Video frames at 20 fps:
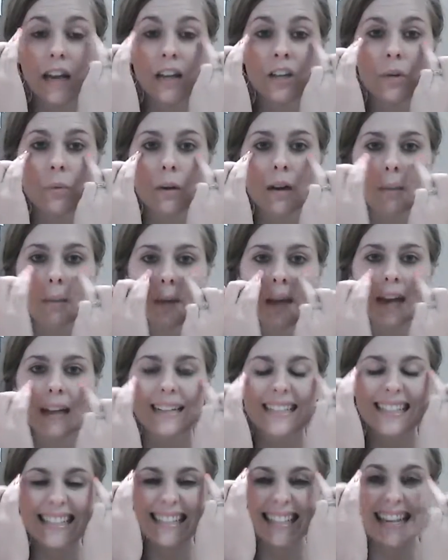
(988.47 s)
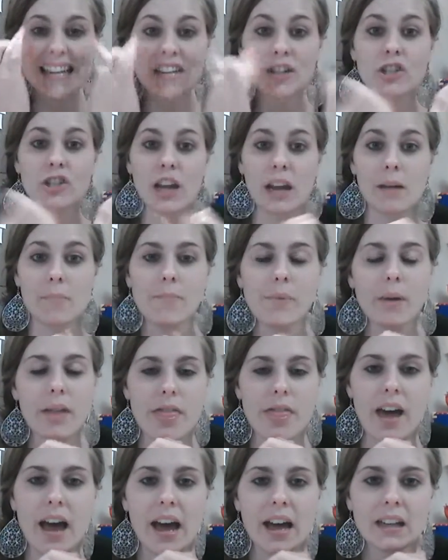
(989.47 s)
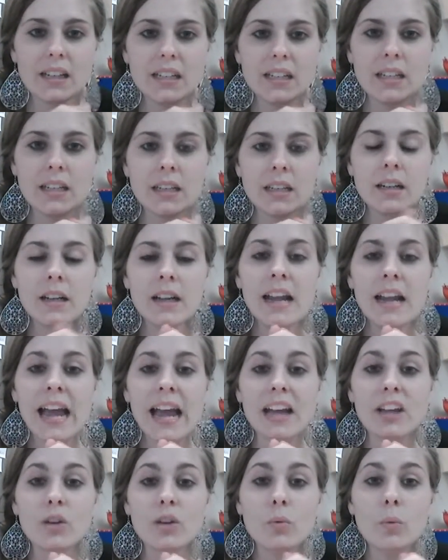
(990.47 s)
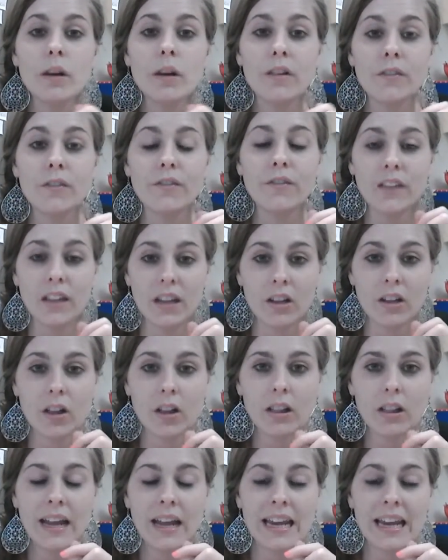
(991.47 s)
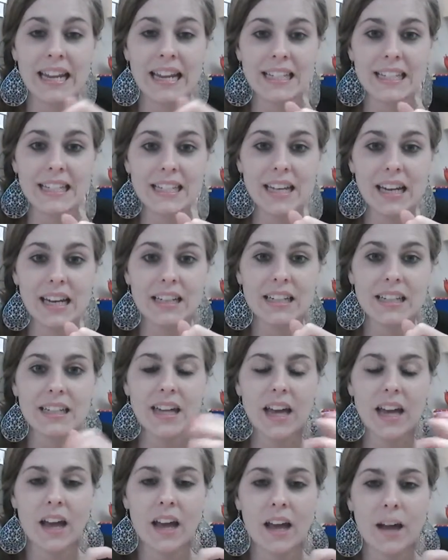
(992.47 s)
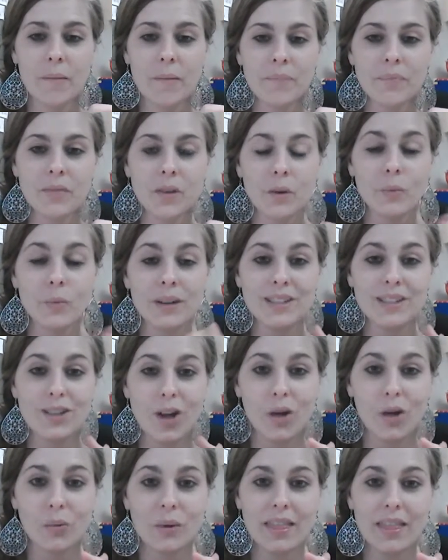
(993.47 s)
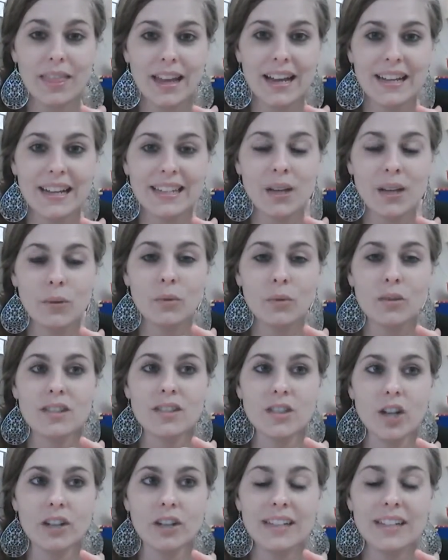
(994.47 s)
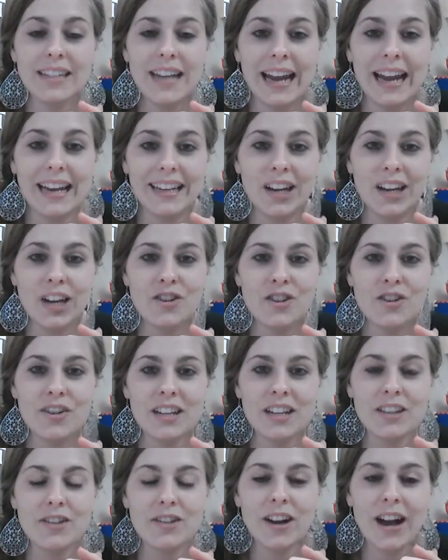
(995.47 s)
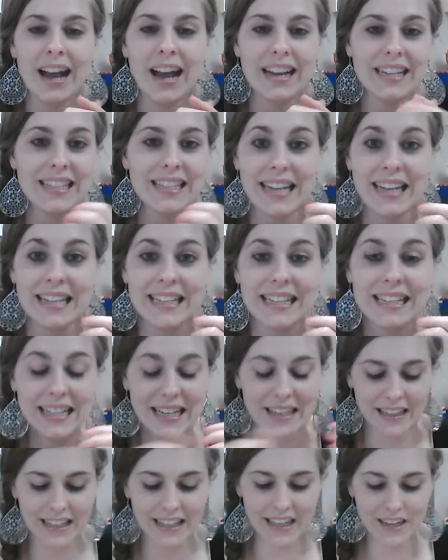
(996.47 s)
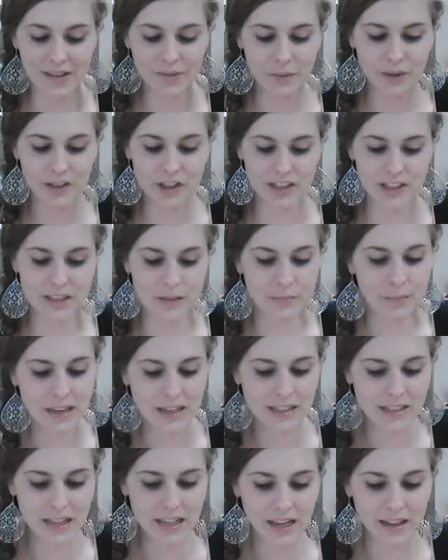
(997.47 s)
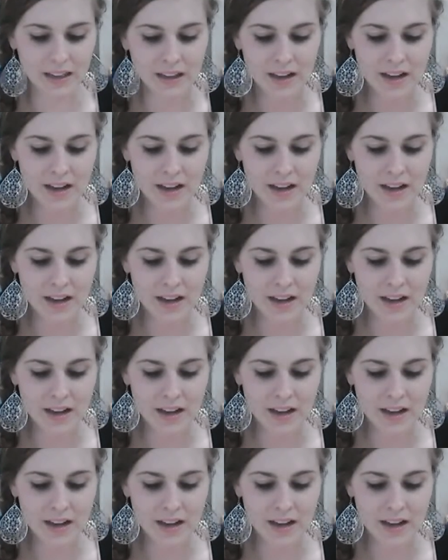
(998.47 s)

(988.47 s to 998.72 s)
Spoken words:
And you want to make a C shape with that. You will feel an instant result with this. It will start to tighten underneath your eyes instantly, which is amazing.